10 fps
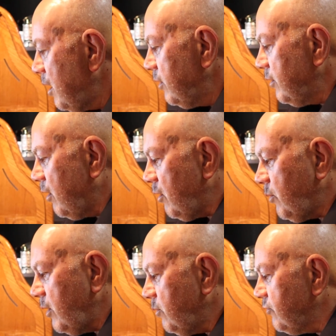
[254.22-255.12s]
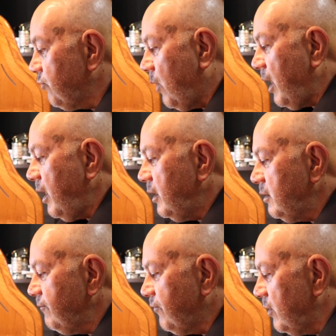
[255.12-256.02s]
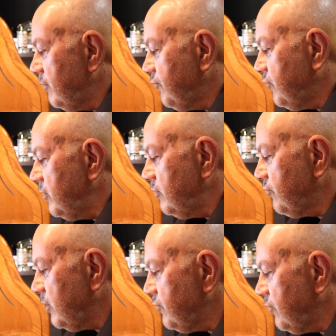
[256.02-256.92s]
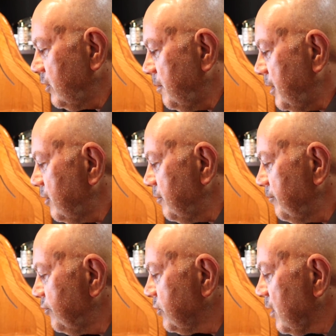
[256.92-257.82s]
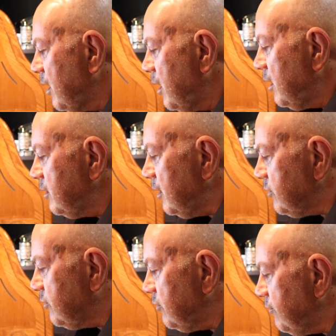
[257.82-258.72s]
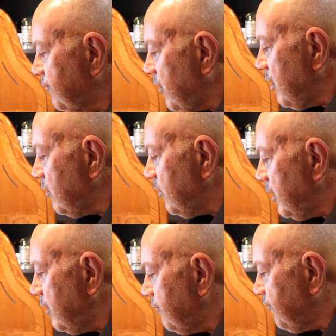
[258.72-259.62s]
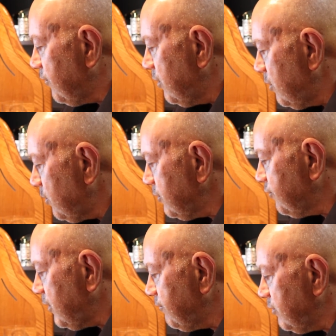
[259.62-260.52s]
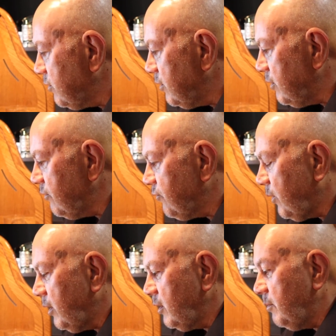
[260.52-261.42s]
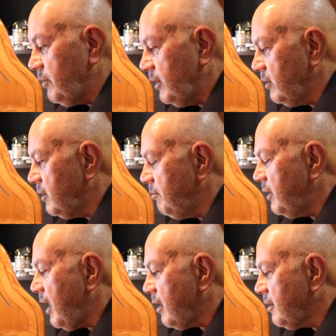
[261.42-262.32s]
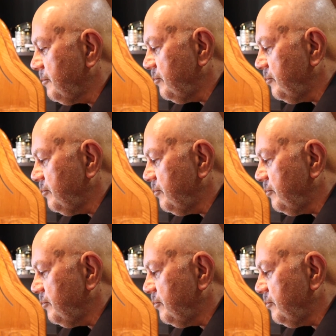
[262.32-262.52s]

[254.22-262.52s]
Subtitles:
The hallway was wide and full of students rushing about. Not too far away were several girls wearing completely black,